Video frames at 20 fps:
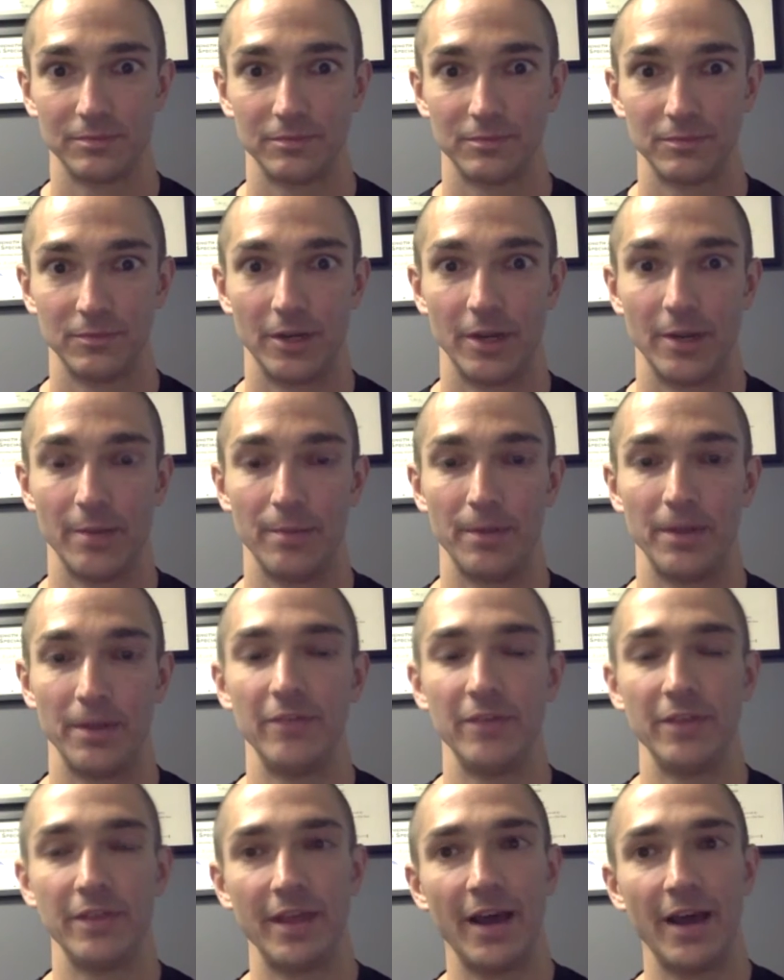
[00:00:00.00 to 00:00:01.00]
right? But
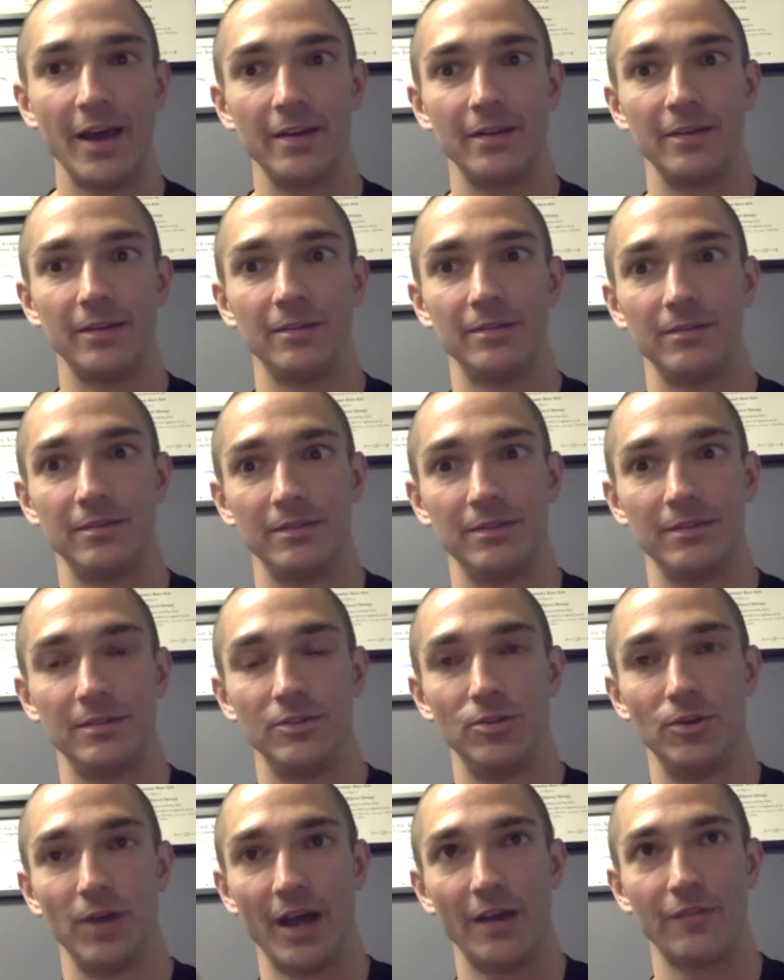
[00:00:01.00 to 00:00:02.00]
even that,
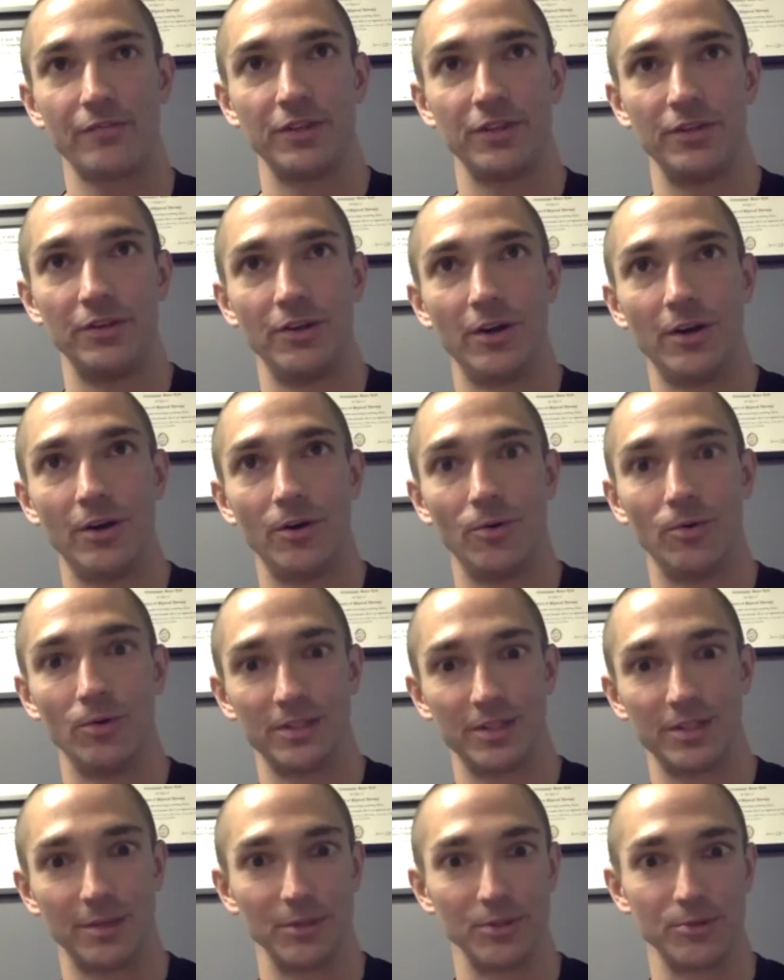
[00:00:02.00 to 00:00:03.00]
you have to know
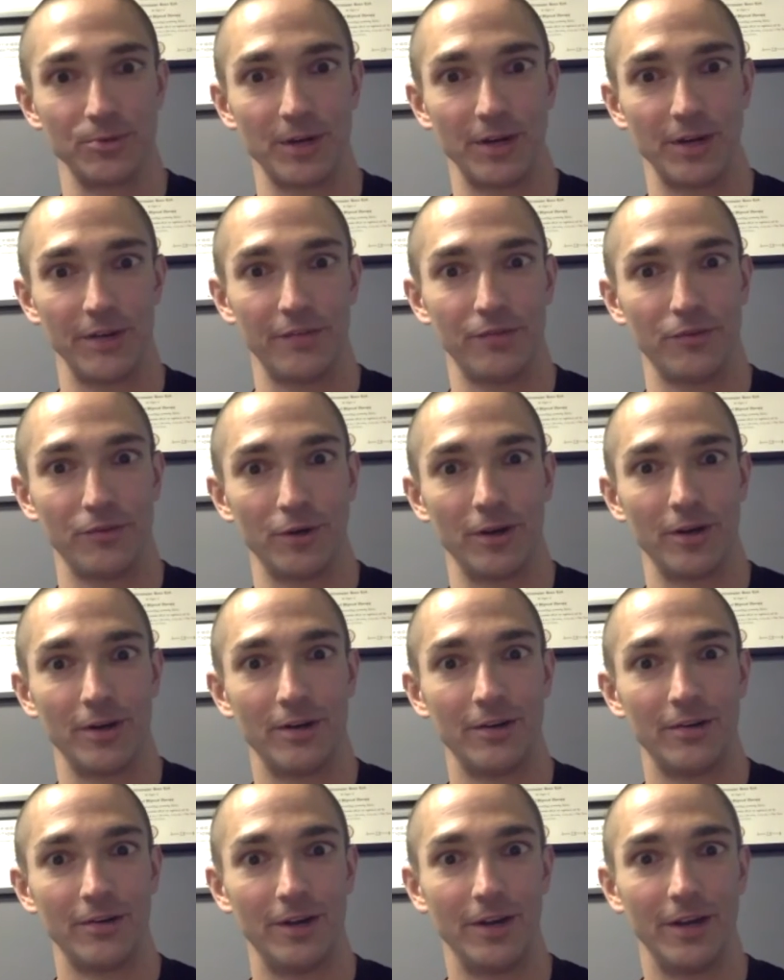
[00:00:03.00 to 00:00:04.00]
what someone's ready for,
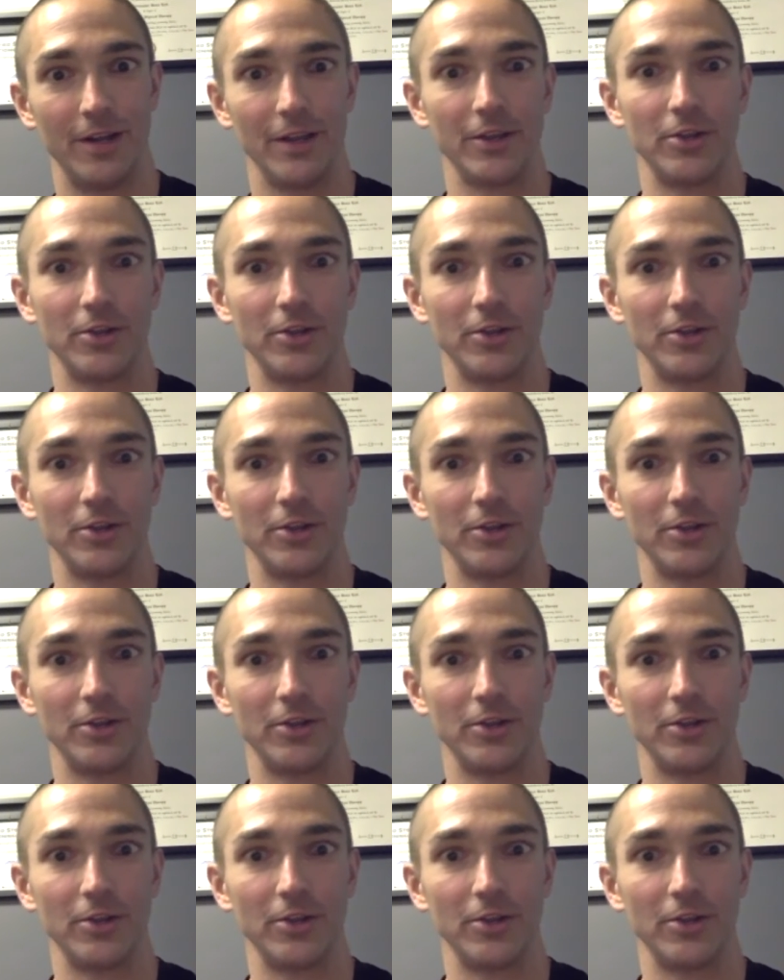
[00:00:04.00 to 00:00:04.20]
right?